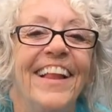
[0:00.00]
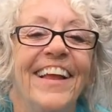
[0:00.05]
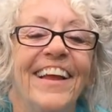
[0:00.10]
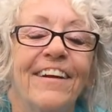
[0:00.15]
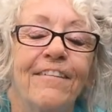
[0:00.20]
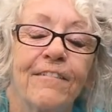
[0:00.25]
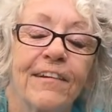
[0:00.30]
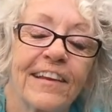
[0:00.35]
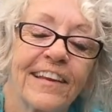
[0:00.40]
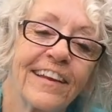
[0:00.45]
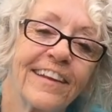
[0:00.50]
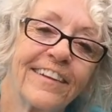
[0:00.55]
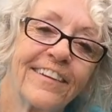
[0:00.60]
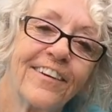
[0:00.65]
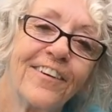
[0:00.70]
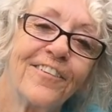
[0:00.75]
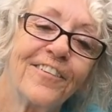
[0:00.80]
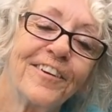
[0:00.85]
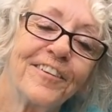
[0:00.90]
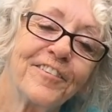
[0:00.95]
And we can't
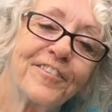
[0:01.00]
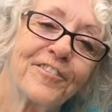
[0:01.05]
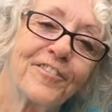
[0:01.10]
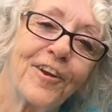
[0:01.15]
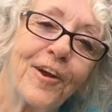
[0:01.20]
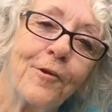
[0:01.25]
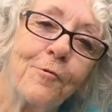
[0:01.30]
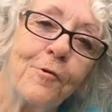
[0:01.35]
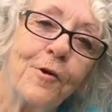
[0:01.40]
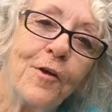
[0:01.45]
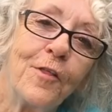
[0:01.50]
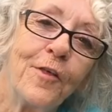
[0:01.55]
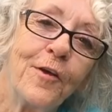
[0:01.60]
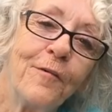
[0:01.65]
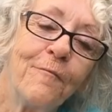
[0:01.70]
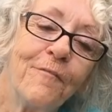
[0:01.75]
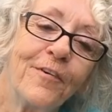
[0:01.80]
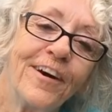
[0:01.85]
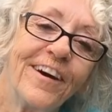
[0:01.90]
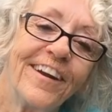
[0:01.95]
always stay with
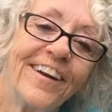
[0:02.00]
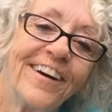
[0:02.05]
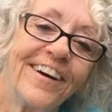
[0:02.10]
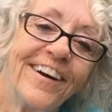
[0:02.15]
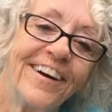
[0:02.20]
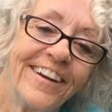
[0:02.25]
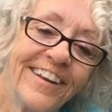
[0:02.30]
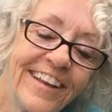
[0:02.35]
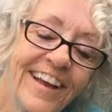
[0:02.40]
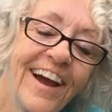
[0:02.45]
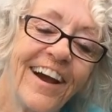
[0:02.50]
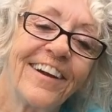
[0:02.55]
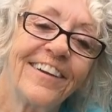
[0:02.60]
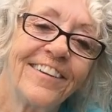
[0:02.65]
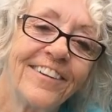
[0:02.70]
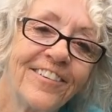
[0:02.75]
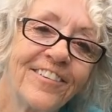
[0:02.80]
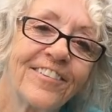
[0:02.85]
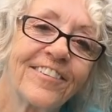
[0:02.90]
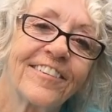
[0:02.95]
it, but yeah,
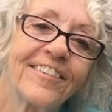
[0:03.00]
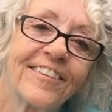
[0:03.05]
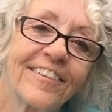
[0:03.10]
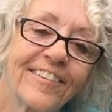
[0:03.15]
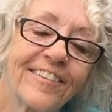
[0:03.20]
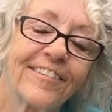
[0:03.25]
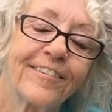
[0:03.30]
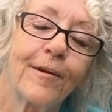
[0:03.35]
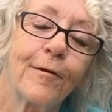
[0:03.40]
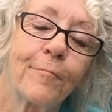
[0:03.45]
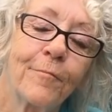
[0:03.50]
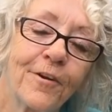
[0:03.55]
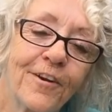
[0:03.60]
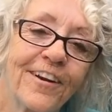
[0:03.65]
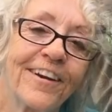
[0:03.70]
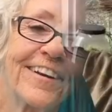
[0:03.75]
here's to the summer.